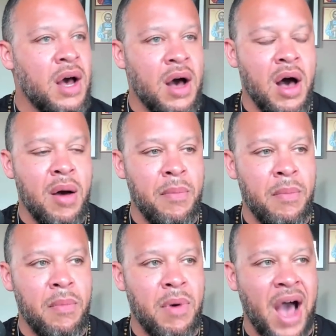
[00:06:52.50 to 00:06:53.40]
Um,
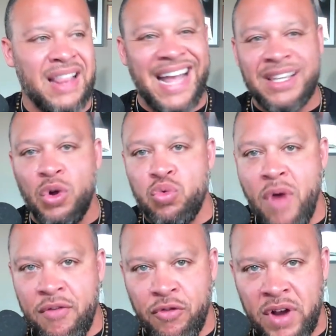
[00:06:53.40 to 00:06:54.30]
I like the
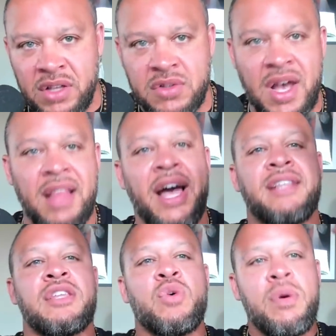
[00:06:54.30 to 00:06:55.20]
reverence. I like
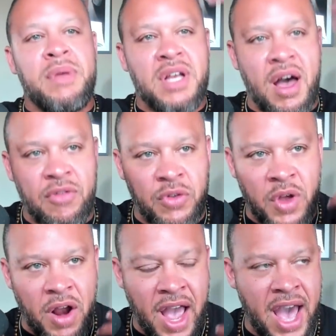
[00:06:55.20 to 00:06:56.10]
that the women cover
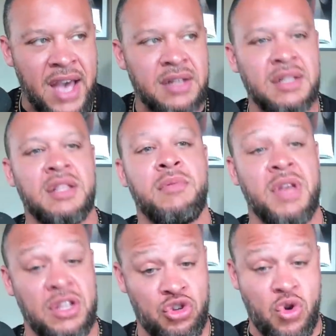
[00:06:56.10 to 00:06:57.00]
their head, and the,
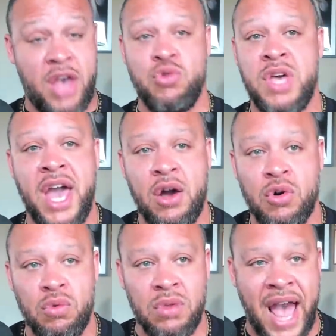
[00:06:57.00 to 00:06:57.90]
and you got you can't go
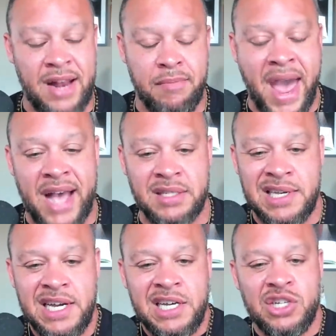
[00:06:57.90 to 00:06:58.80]
to Latin Mass
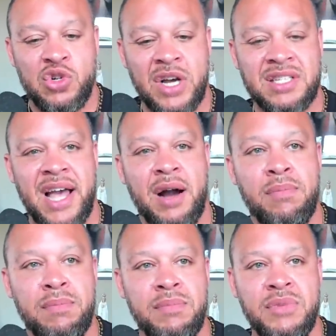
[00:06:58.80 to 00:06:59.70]
dressed like a
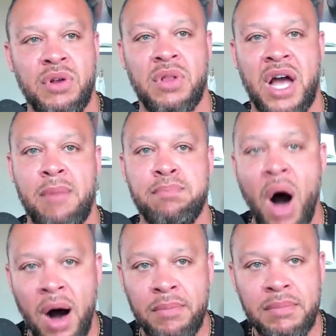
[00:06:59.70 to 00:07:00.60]
you know like a
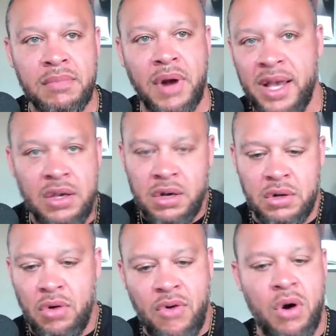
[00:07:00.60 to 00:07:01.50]
bum, right? You go to
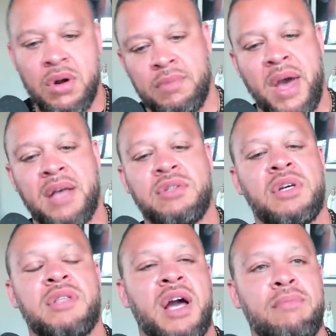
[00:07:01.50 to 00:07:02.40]
Novus Ordo Mass
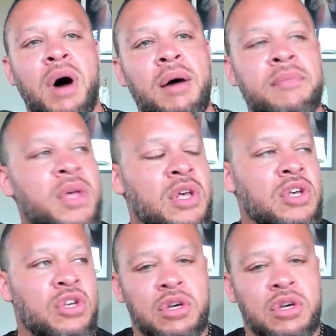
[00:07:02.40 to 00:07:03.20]
dressed like a bum. You